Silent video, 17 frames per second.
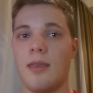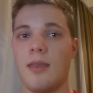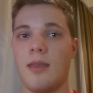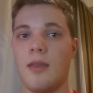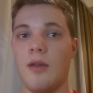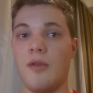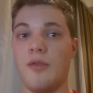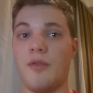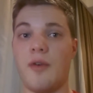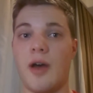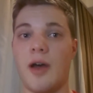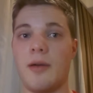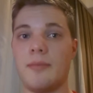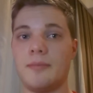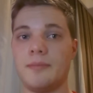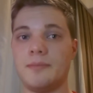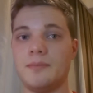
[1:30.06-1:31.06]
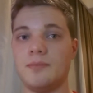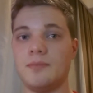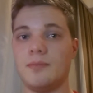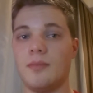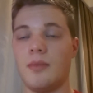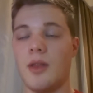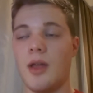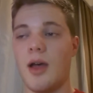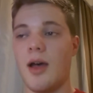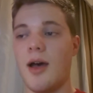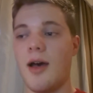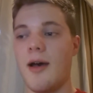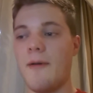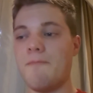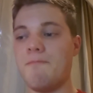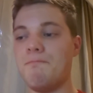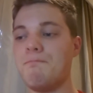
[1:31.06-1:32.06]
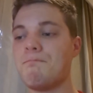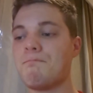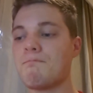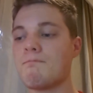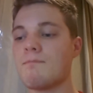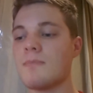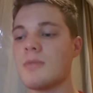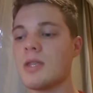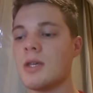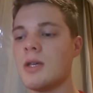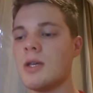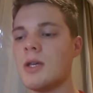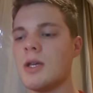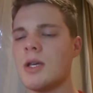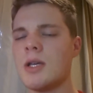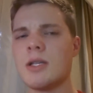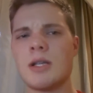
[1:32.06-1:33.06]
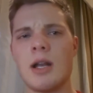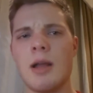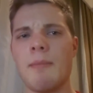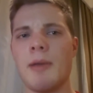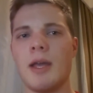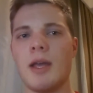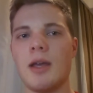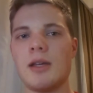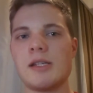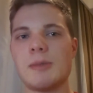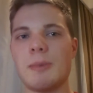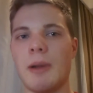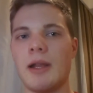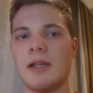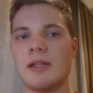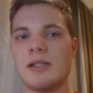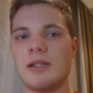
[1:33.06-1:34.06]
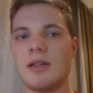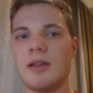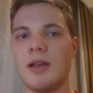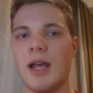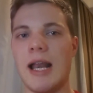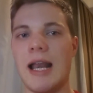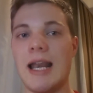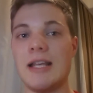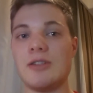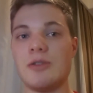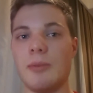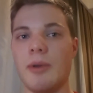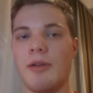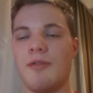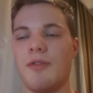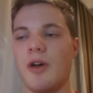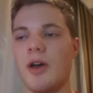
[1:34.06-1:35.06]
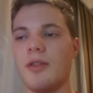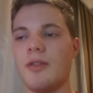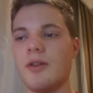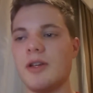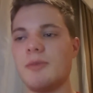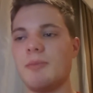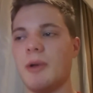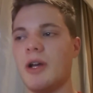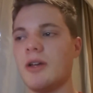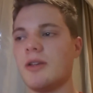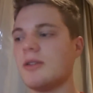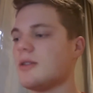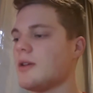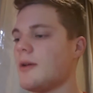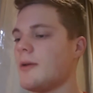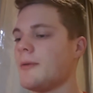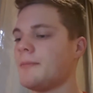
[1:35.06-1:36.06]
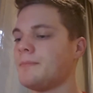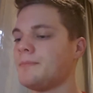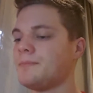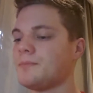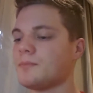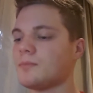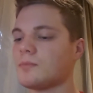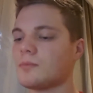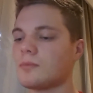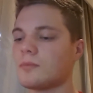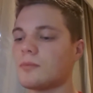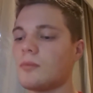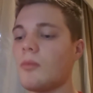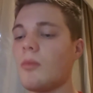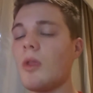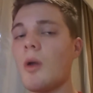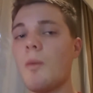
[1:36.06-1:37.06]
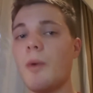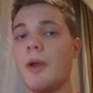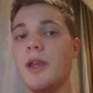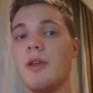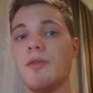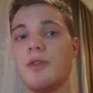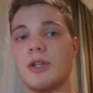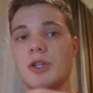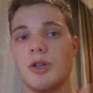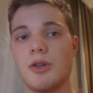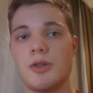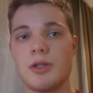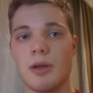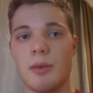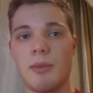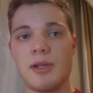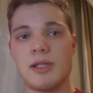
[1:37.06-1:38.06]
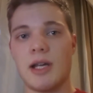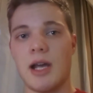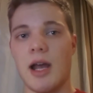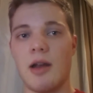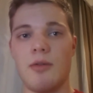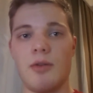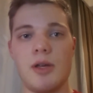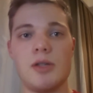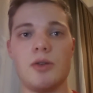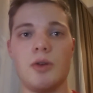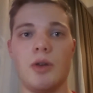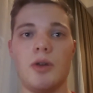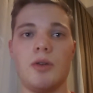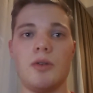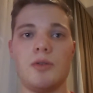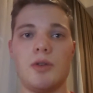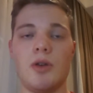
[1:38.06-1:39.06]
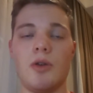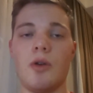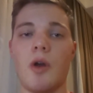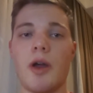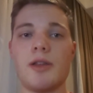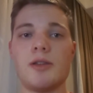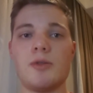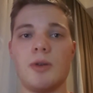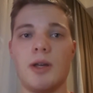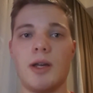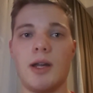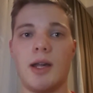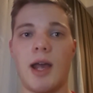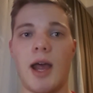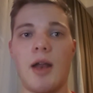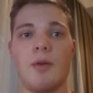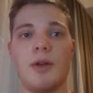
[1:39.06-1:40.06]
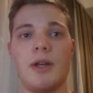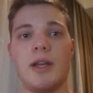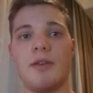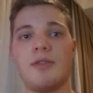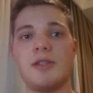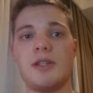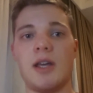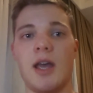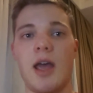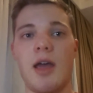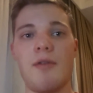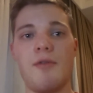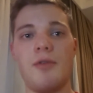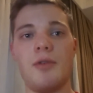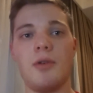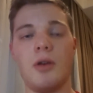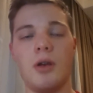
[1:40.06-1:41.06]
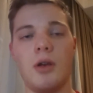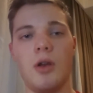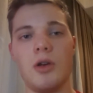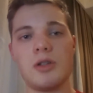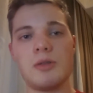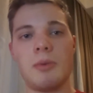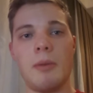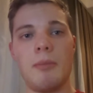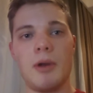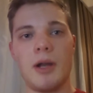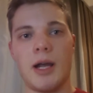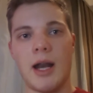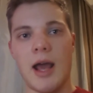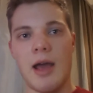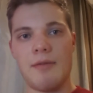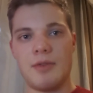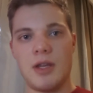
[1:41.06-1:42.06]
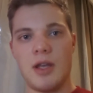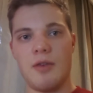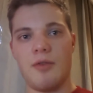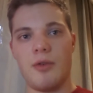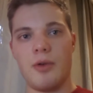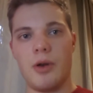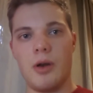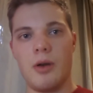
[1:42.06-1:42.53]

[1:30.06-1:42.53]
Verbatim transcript: of fat. Um, so let me explain this a little bit further. It's because when you reduce someone's calories or you, you go into a calorie deficit, every, lots of people are going to have different